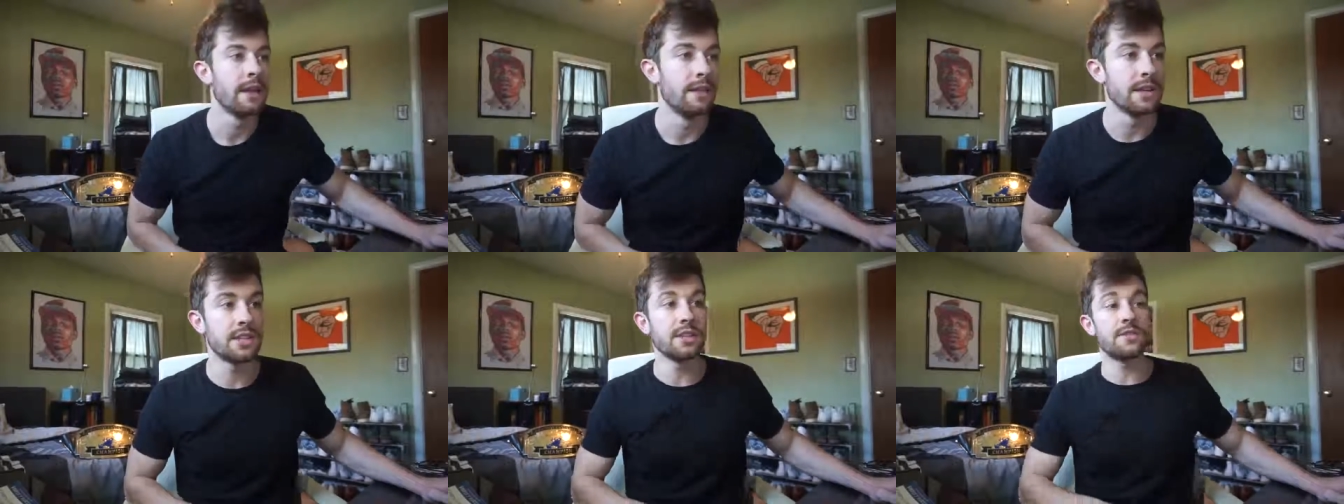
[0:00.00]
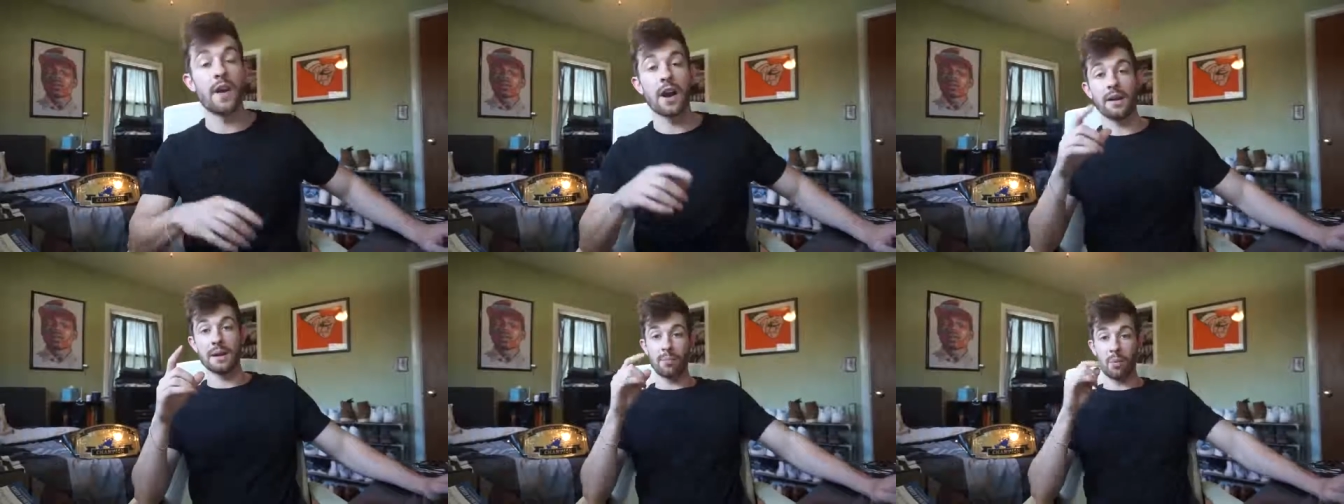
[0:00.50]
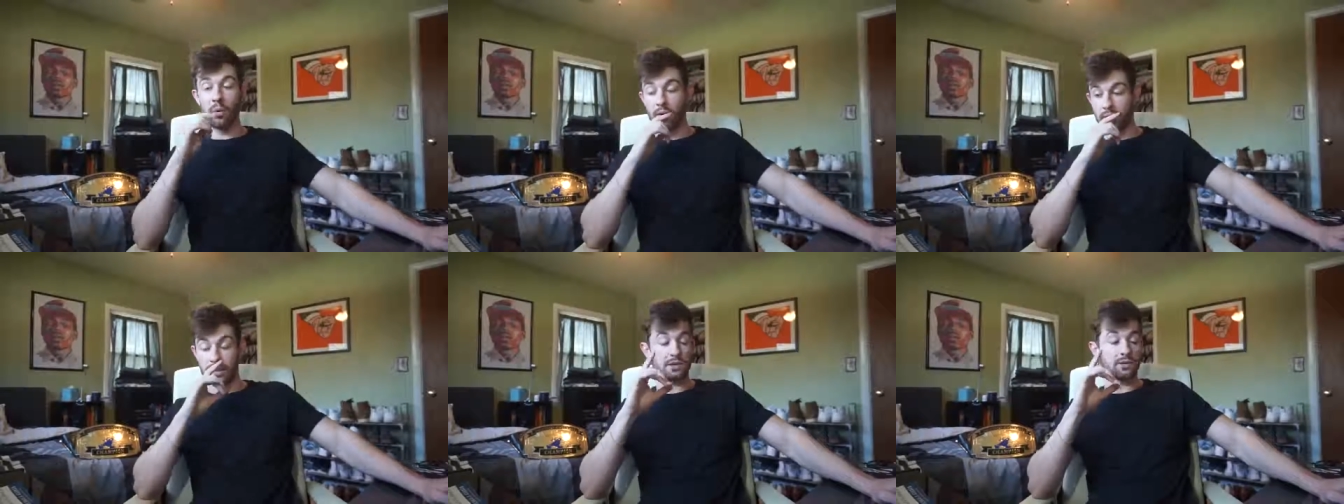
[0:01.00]
This is very
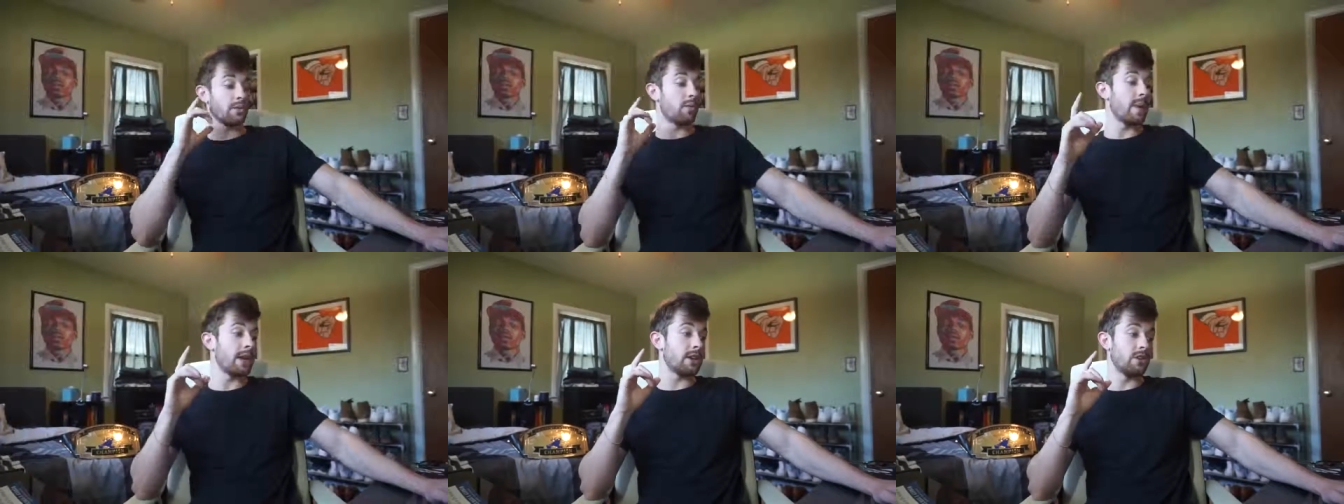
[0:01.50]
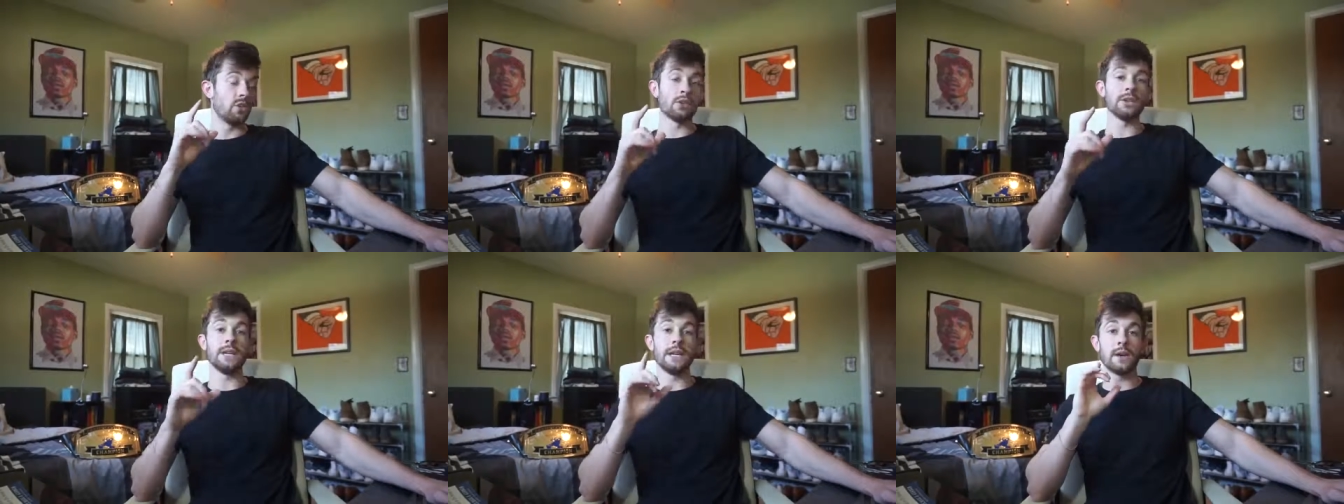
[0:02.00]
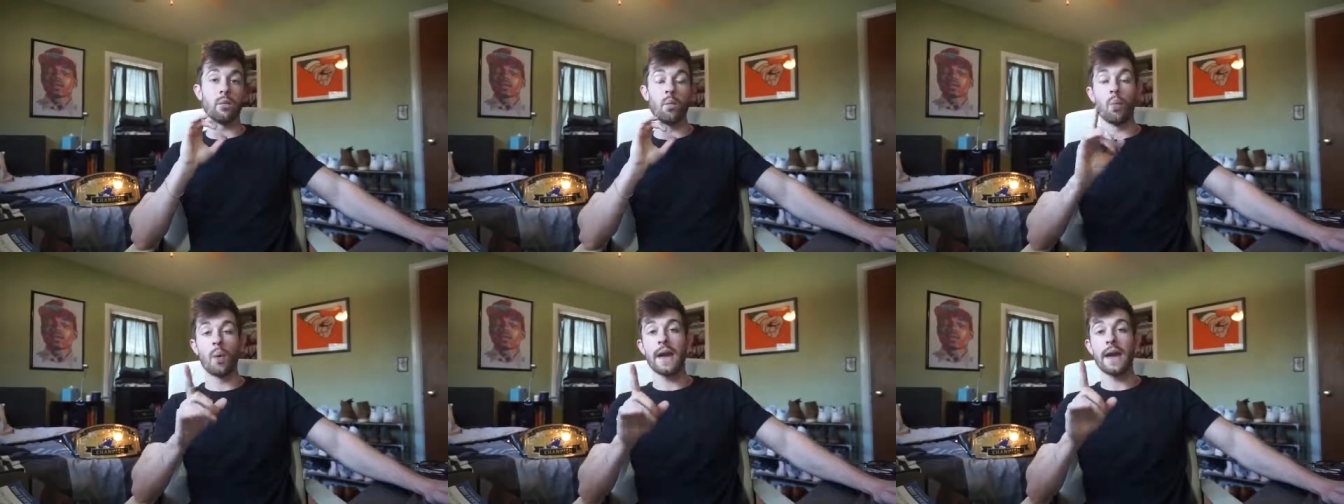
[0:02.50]
important. This will make your league
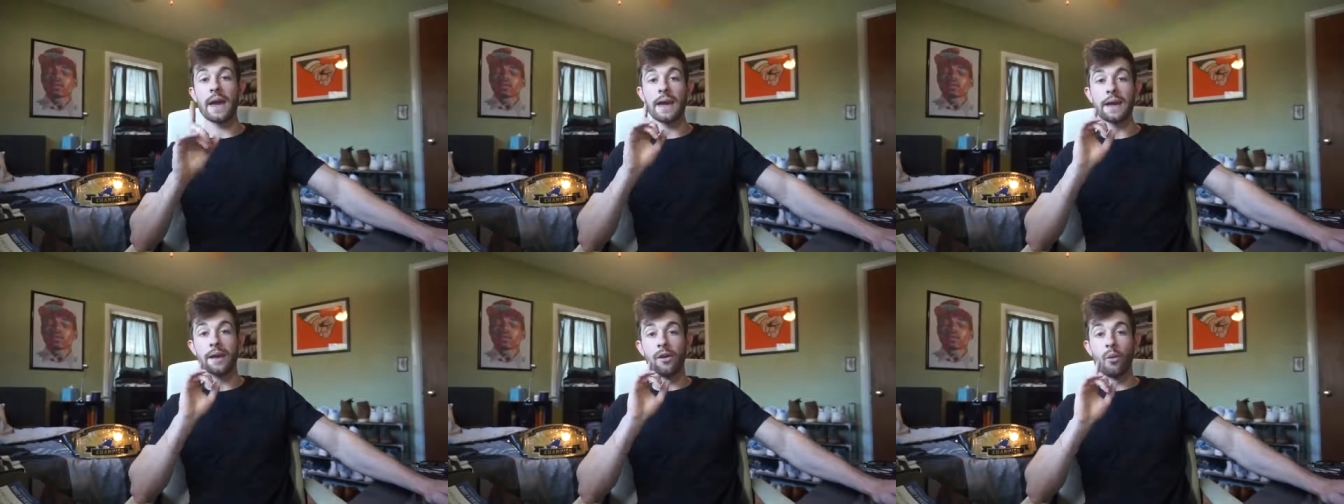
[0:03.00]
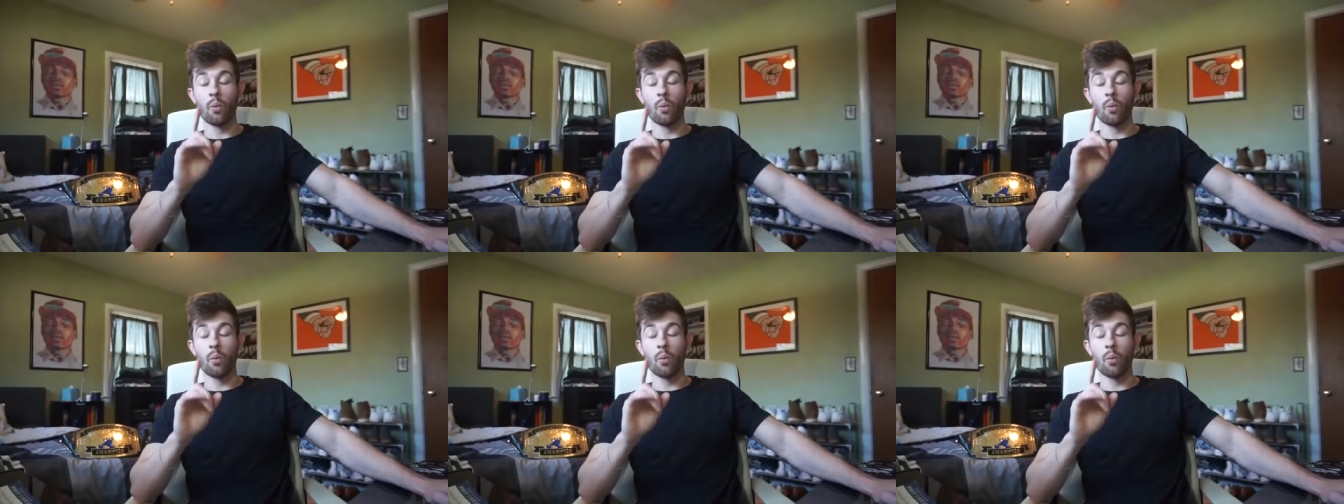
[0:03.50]
way